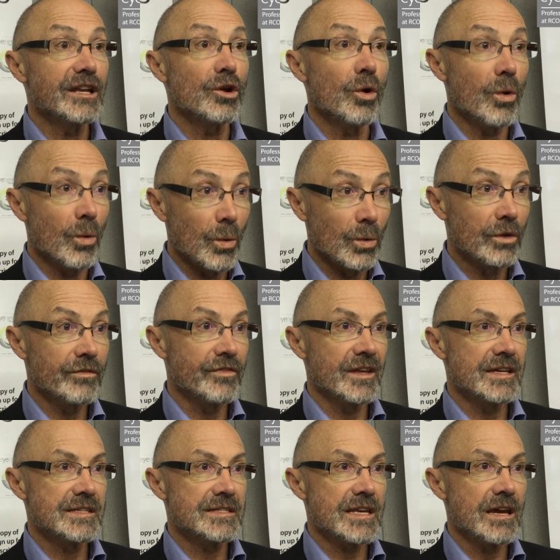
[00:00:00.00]
in all of
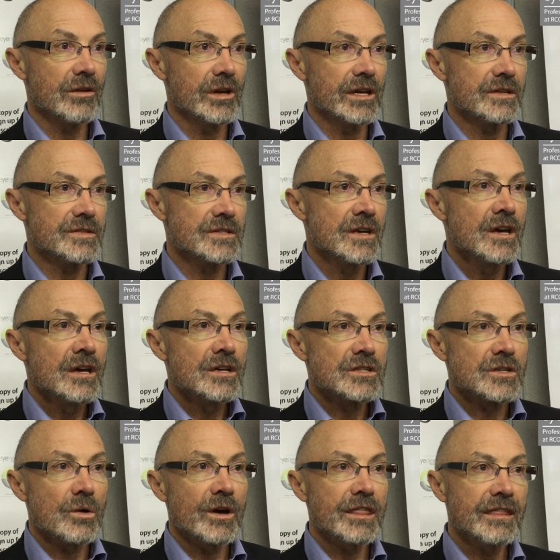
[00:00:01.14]
these areas.
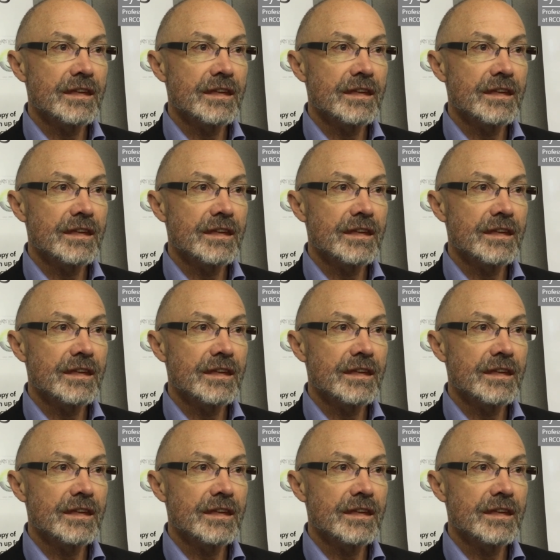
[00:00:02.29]
So I